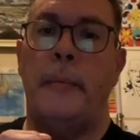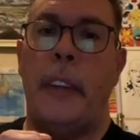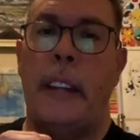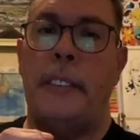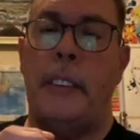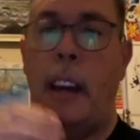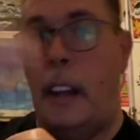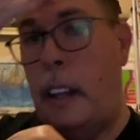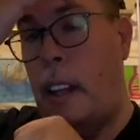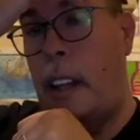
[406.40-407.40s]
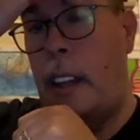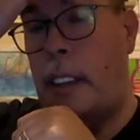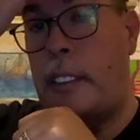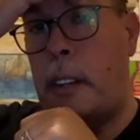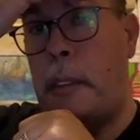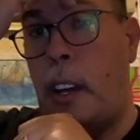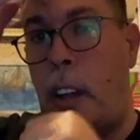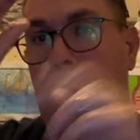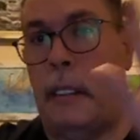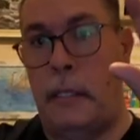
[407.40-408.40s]
This is going to be
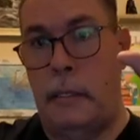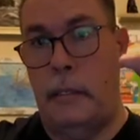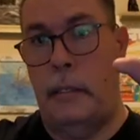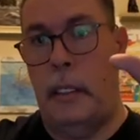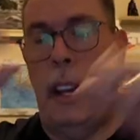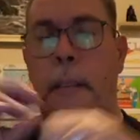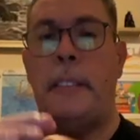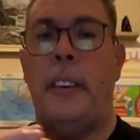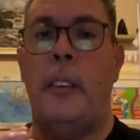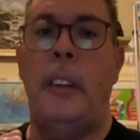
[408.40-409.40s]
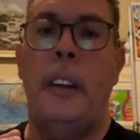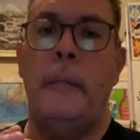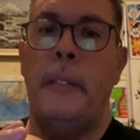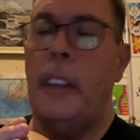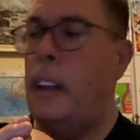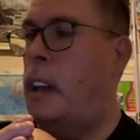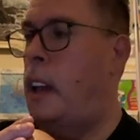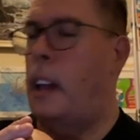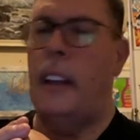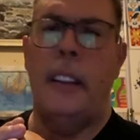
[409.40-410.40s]
called the episode.
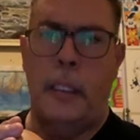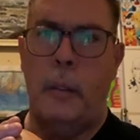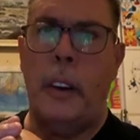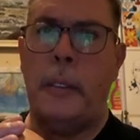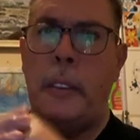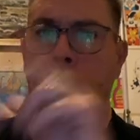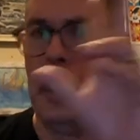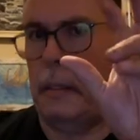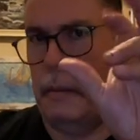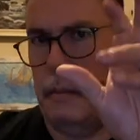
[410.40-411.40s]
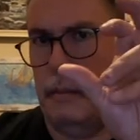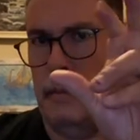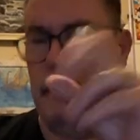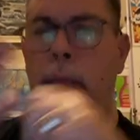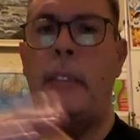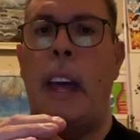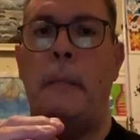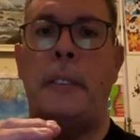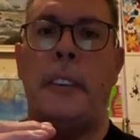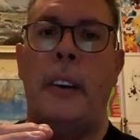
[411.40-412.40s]
Welcome to the
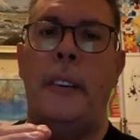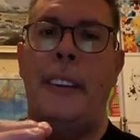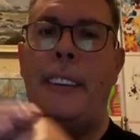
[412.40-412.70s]
episode.